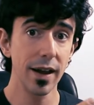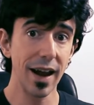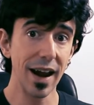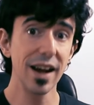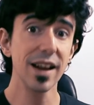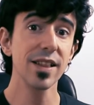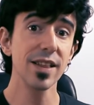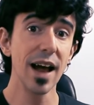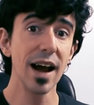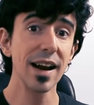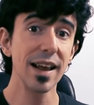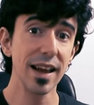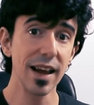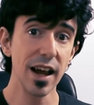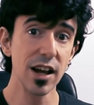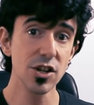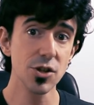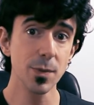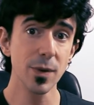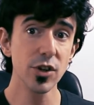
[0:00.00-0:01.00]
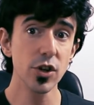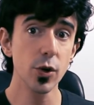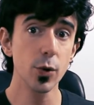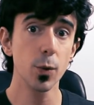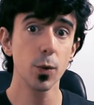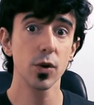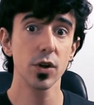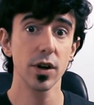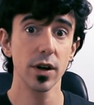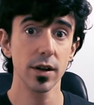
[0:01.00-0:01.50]
getting that engagement, you
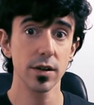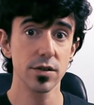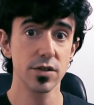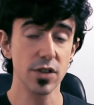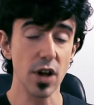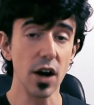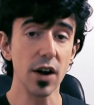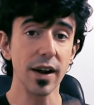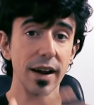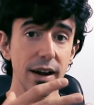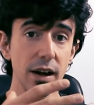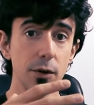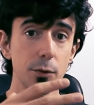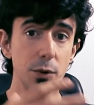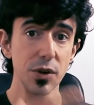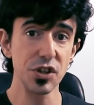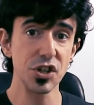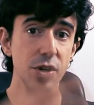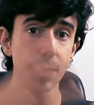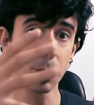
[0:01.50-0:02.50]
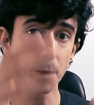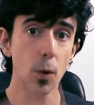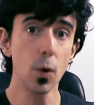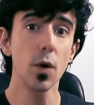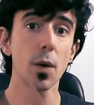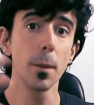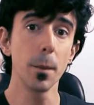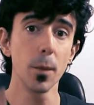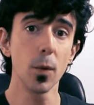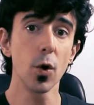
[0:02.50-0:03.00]
would start reaching
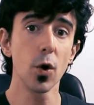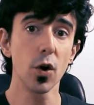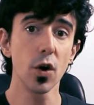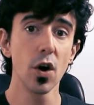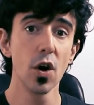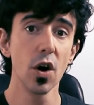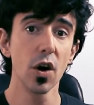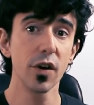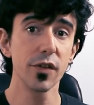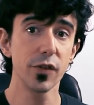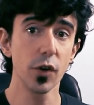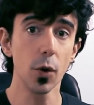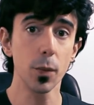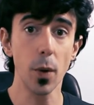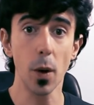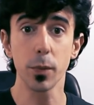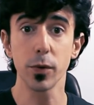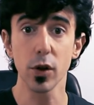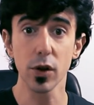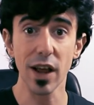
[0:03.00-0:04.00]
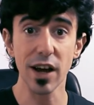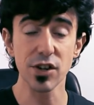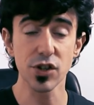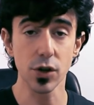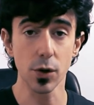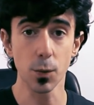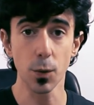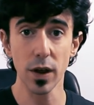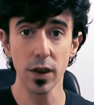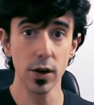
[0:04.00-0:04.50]
more and more of your
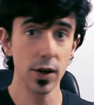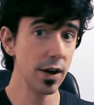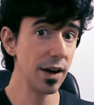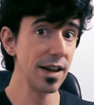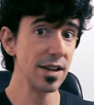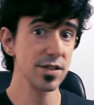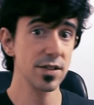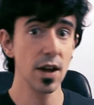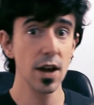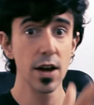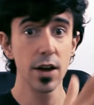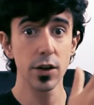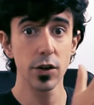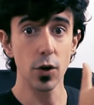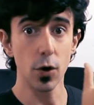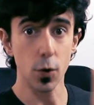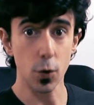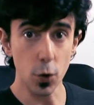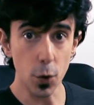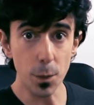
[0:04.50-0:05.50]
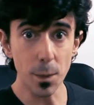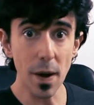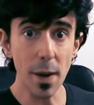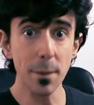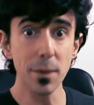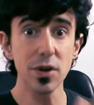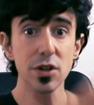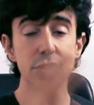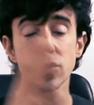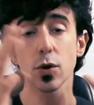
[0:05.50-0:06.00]
population, whether it is your group
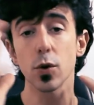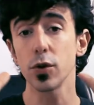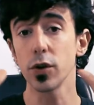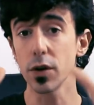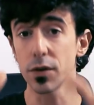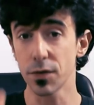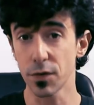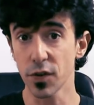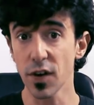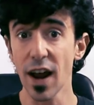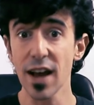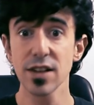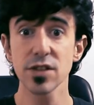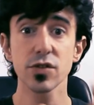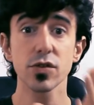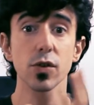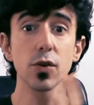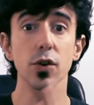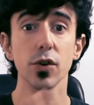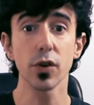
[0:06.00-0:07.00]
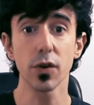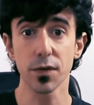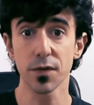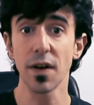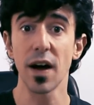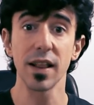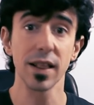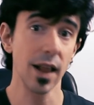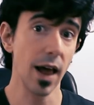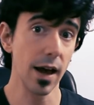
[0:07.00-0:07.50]
members or your friends or your
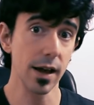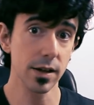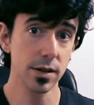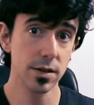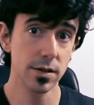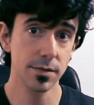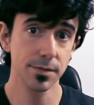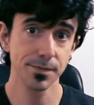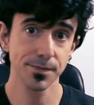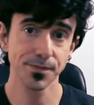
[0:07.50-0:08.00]
fan likes.